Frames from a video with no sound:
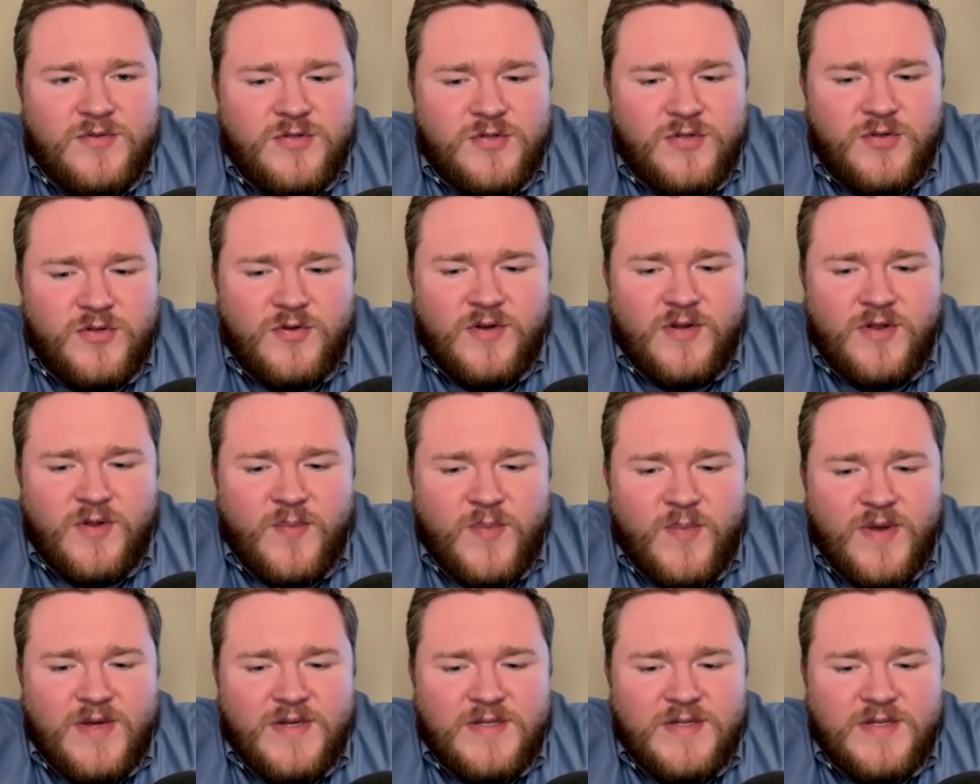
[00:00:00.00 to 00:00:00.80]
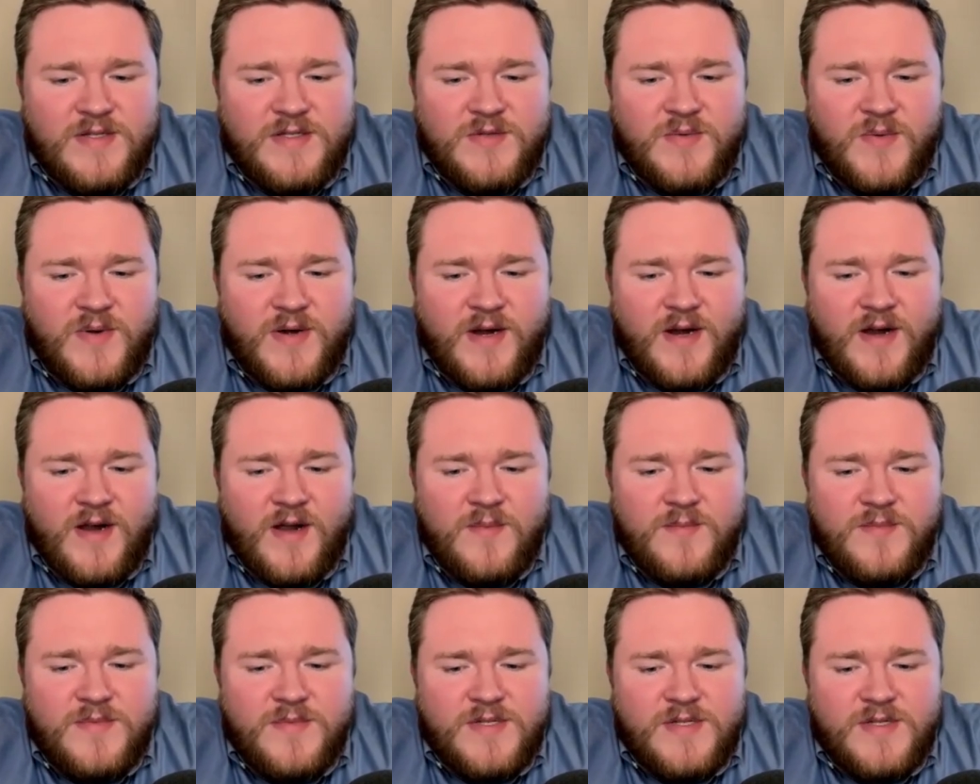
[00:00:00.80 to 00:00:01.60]
new to the business when it
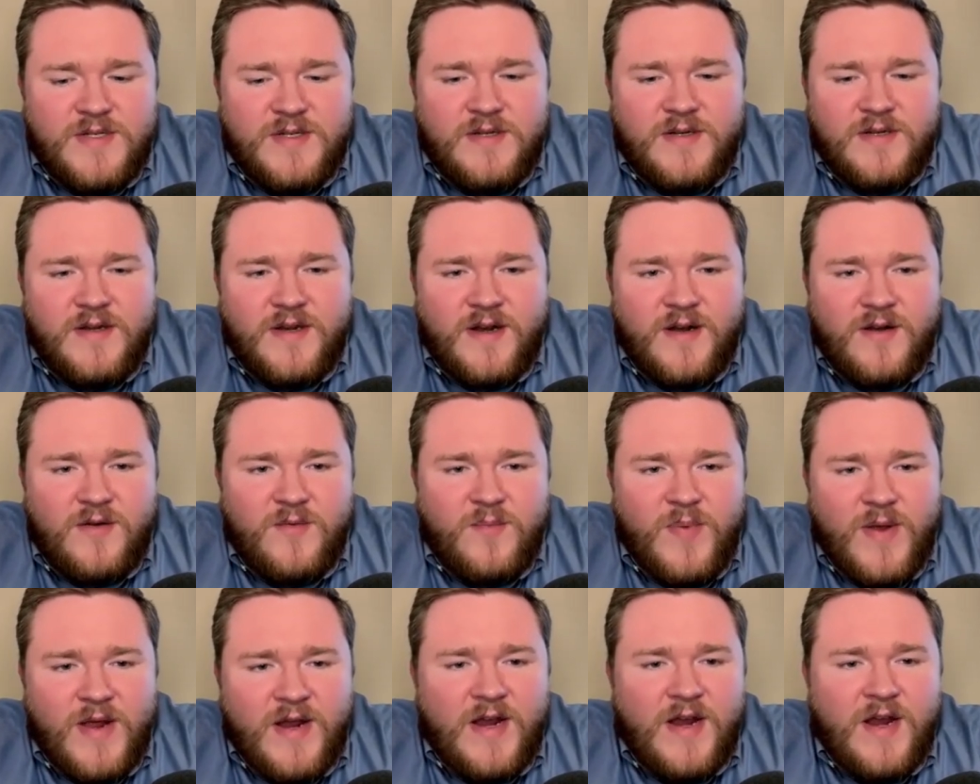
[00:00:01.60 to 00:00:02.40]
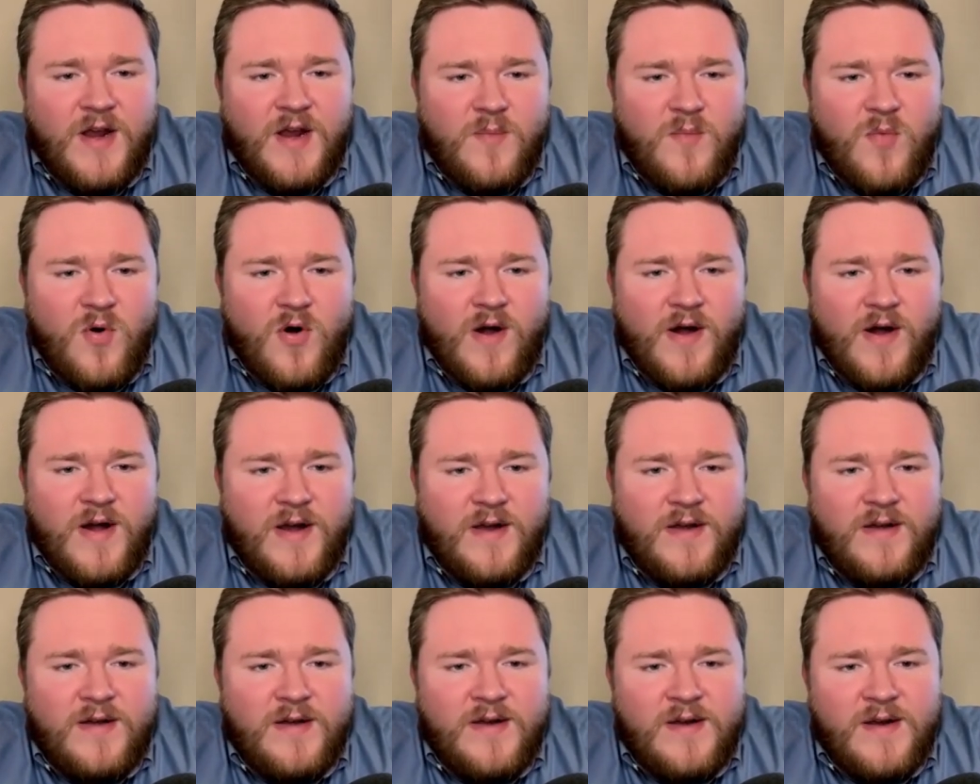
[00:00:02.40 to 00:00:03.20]
comes to picking a
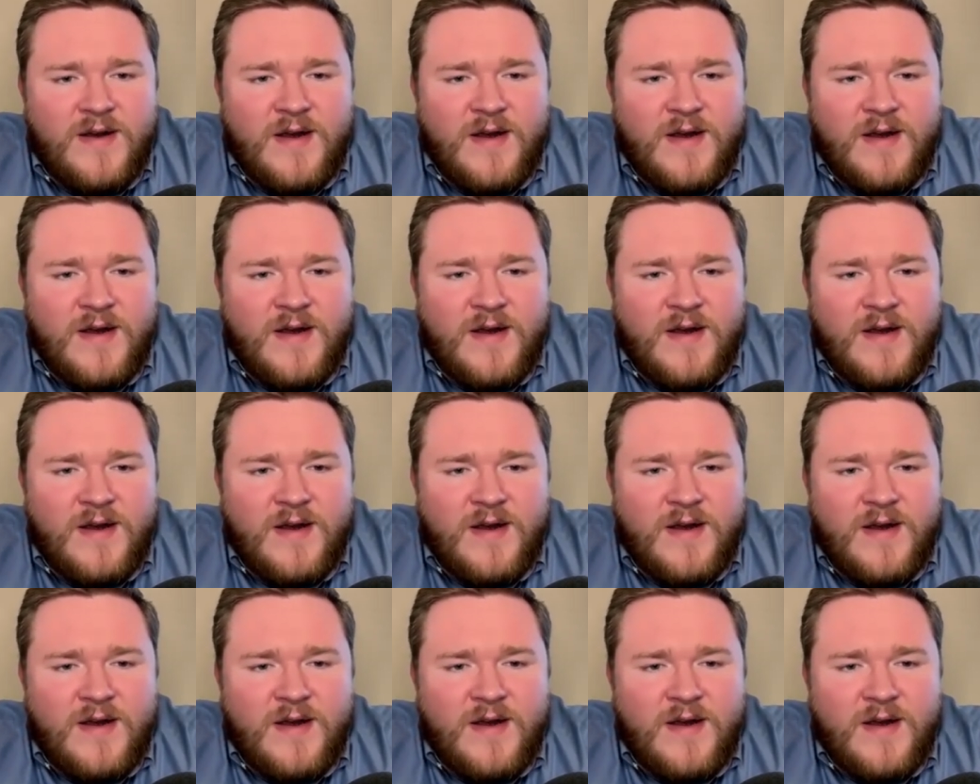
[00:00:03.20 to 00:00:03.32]
market.